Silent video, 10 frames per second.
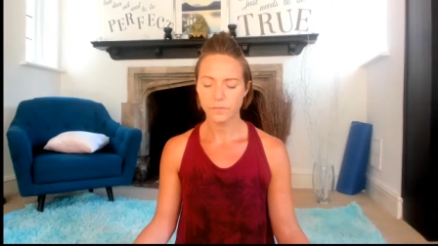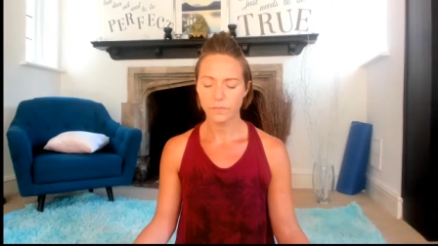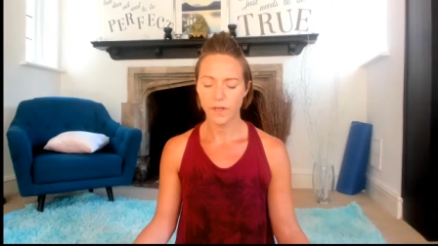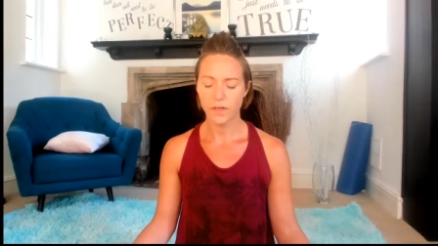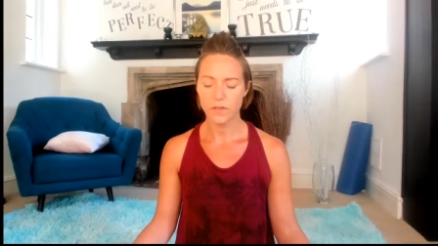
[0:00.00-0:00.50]

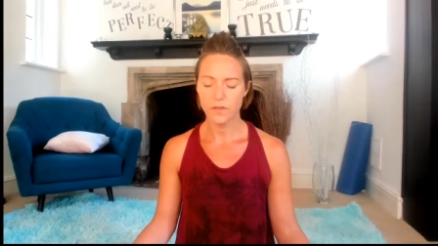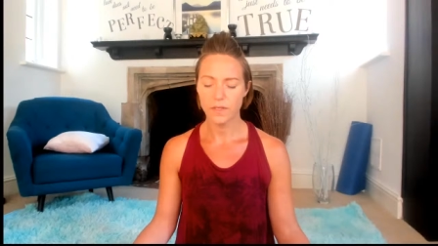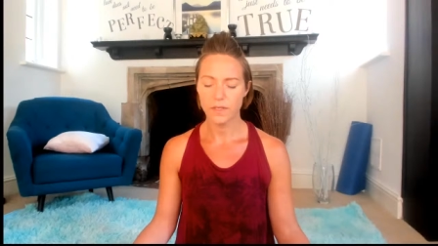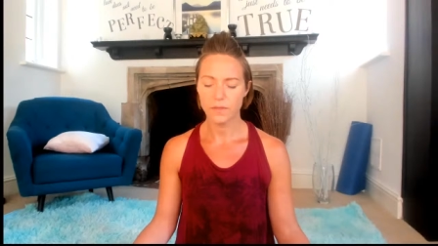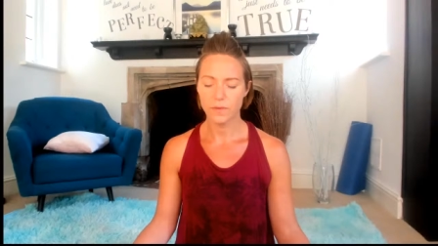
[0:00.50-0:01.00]
I do
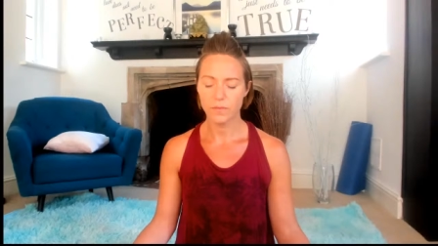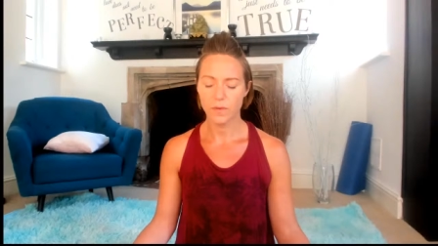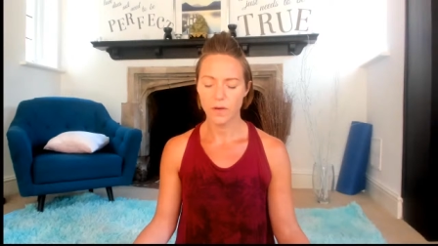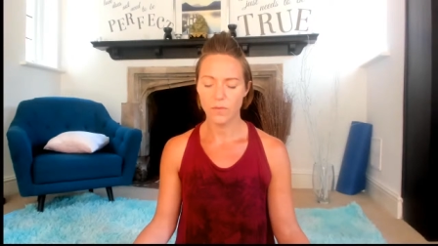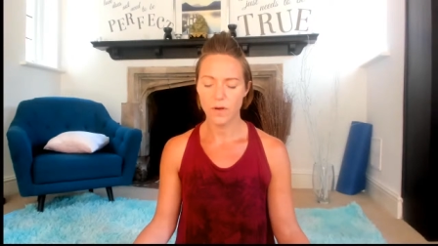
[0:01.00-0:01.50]
this with
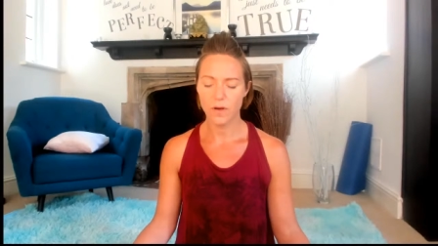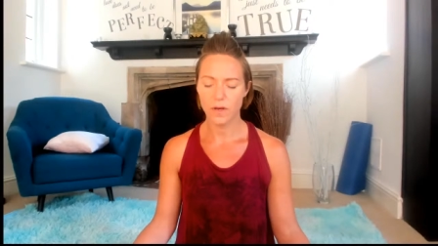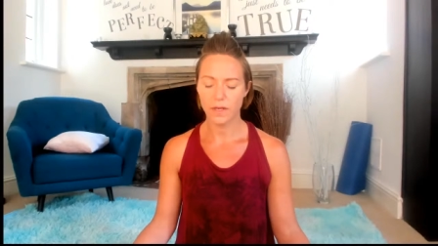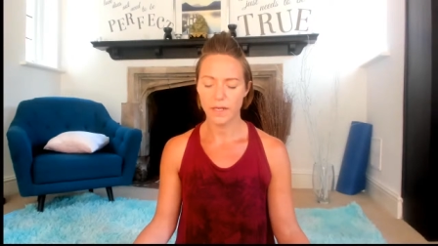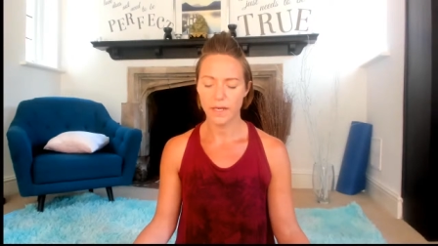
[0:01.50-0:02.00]
my work,
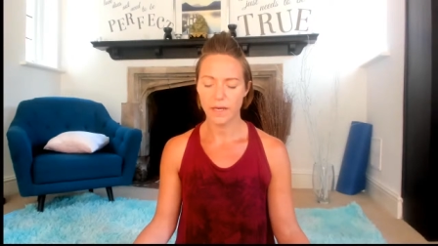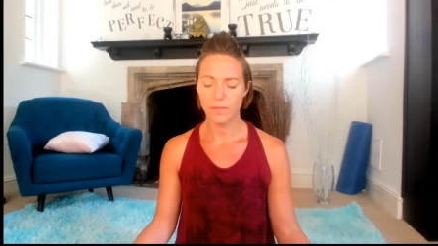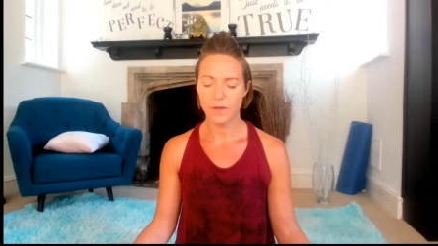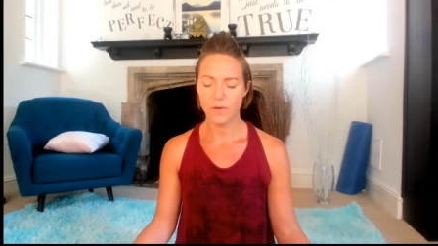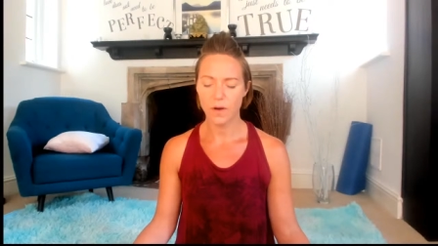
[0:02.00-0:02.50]
and it can
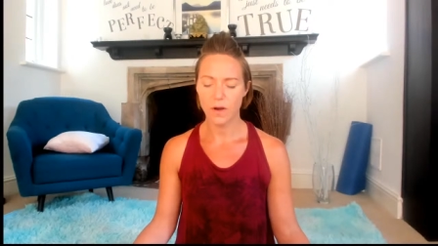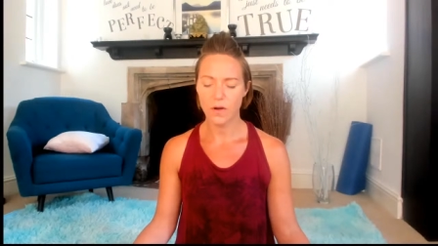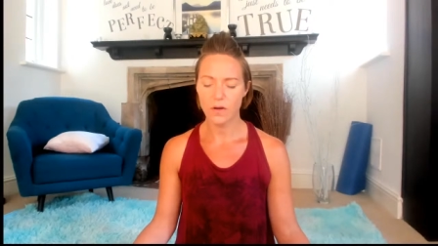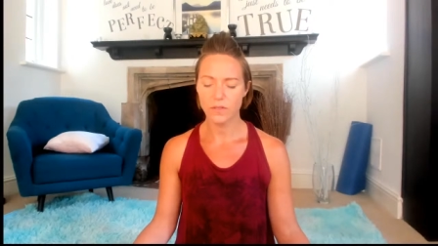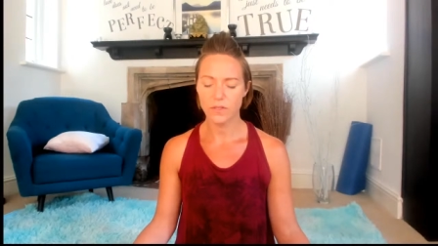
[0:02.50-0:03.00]
be quite
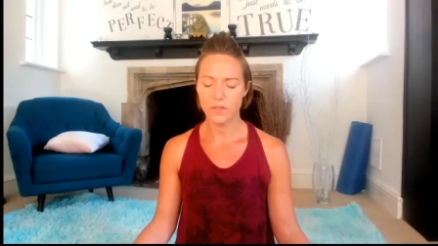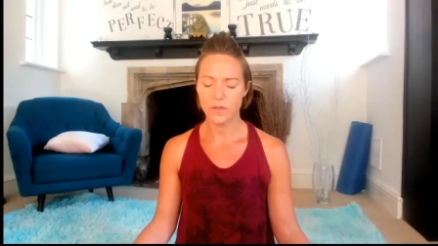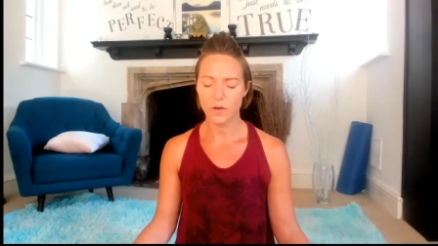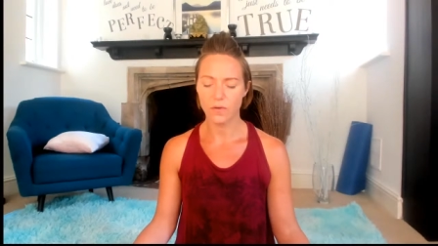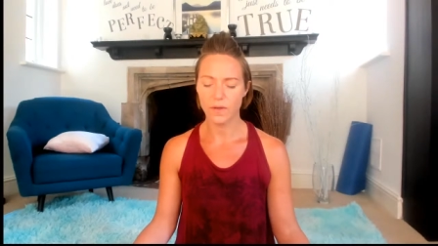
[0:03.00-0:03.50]
hard to
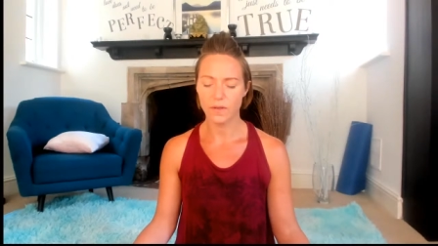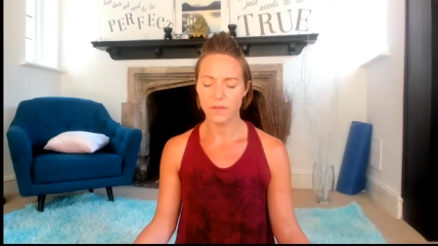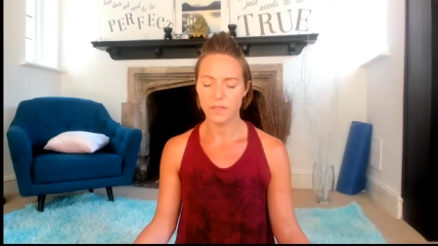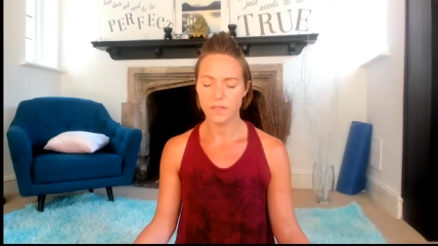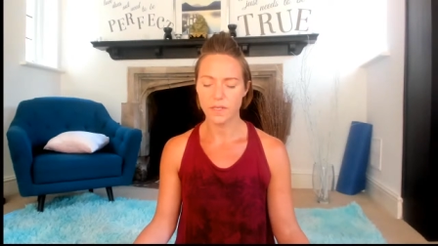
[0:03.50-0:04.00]
start with,
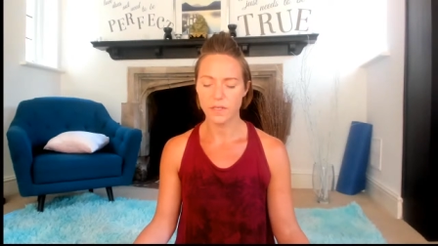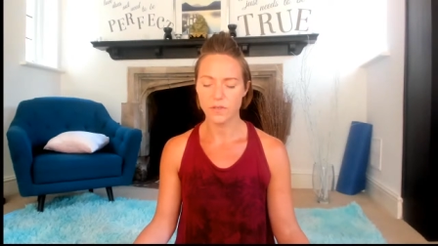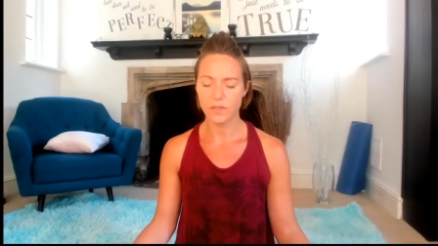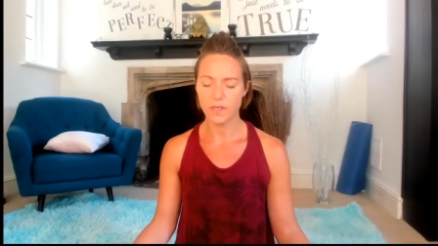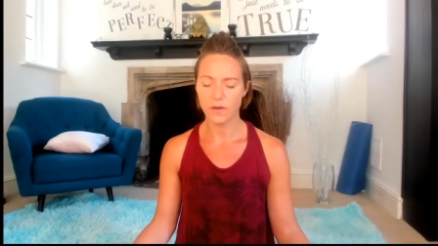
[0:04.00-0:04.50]
to send
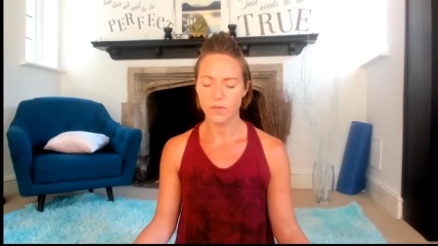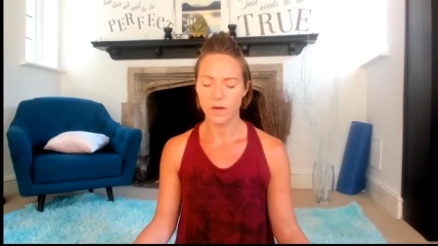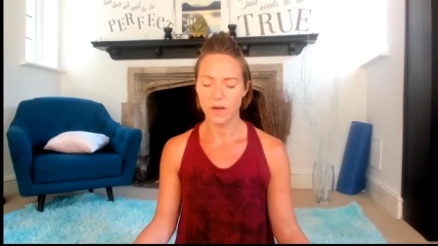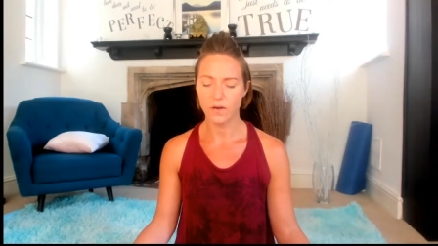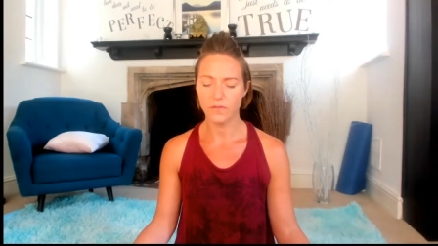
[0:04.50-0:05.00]
yourself
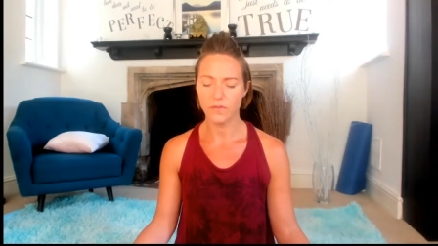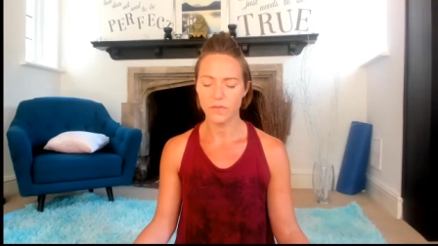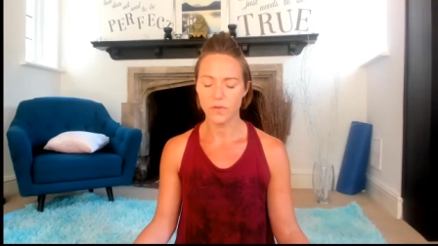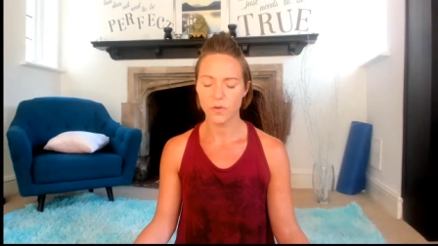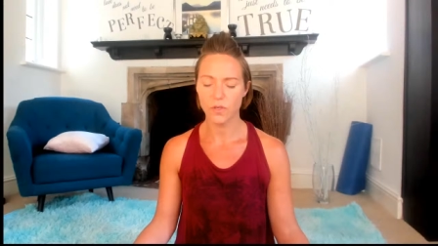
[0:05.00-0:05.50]
love if
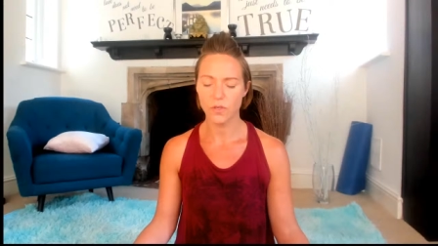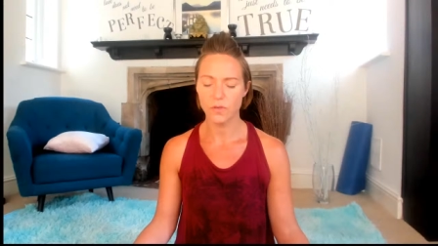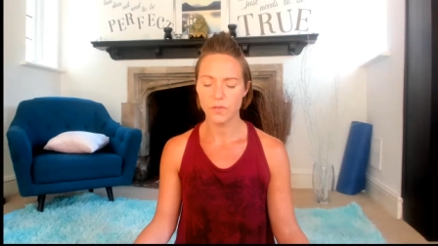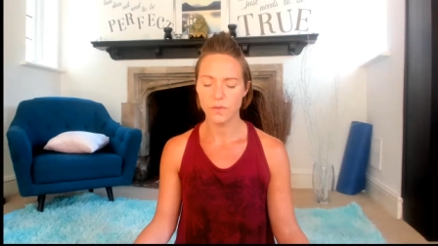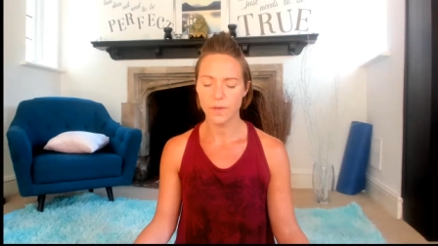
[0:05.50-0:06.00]
you're not
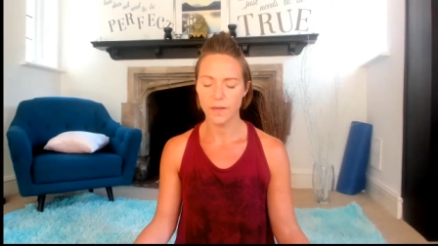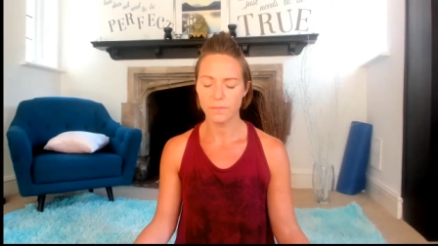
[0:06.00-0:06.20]
used to it.